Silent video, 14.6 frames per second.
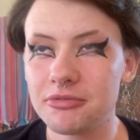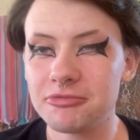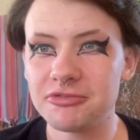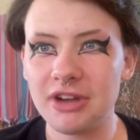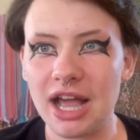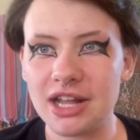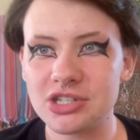
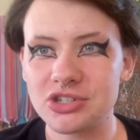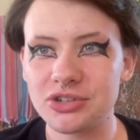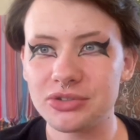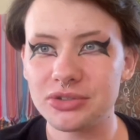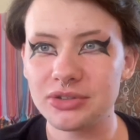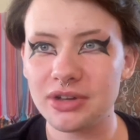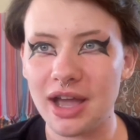
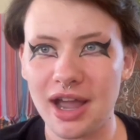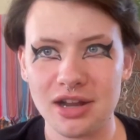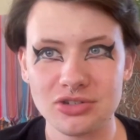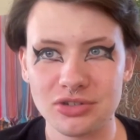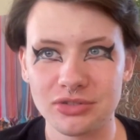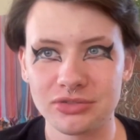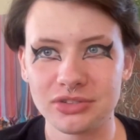vaginal
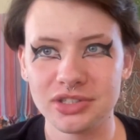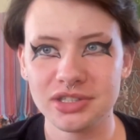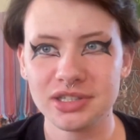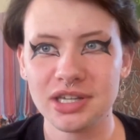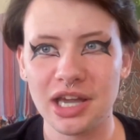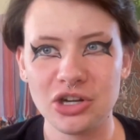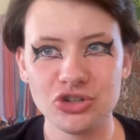
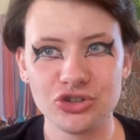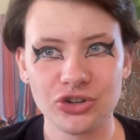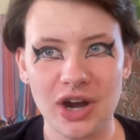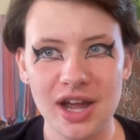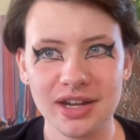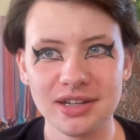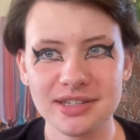atrophy and
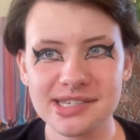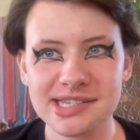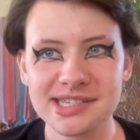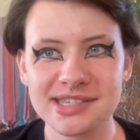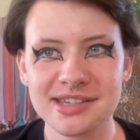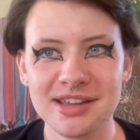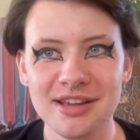
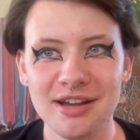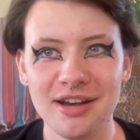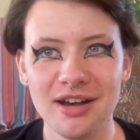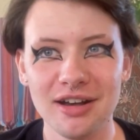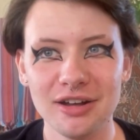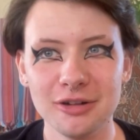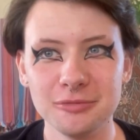dryness.
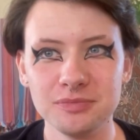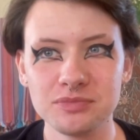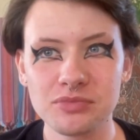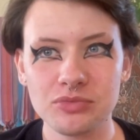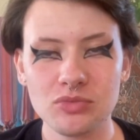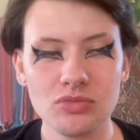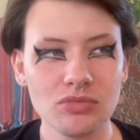Um,
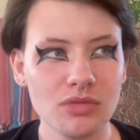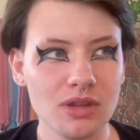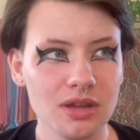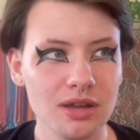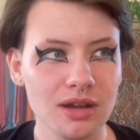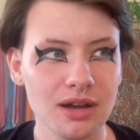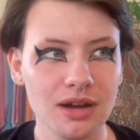
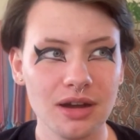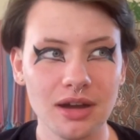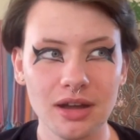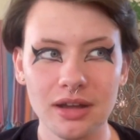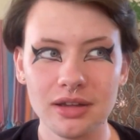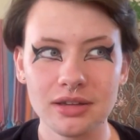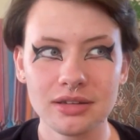
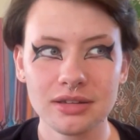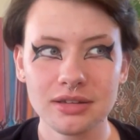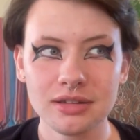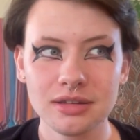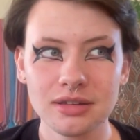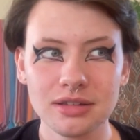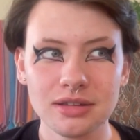I
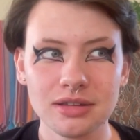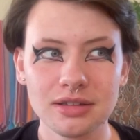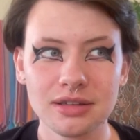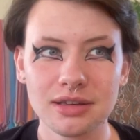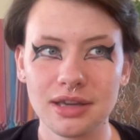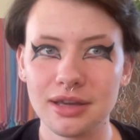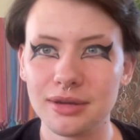
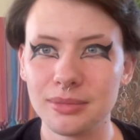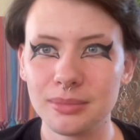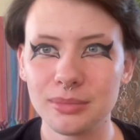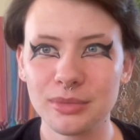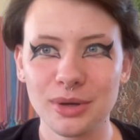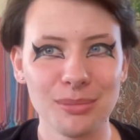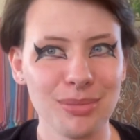
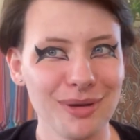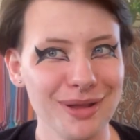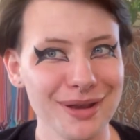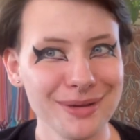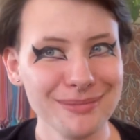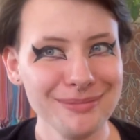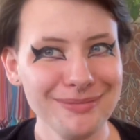am a
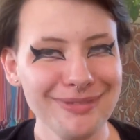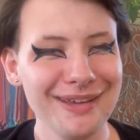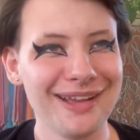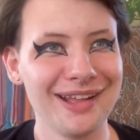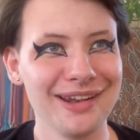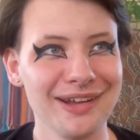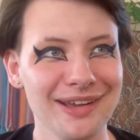bottom
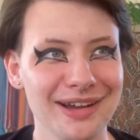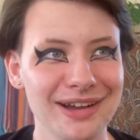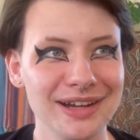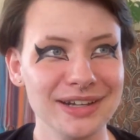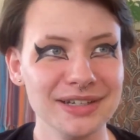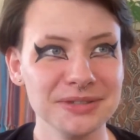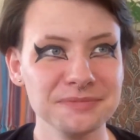and
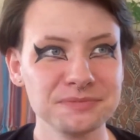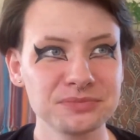I,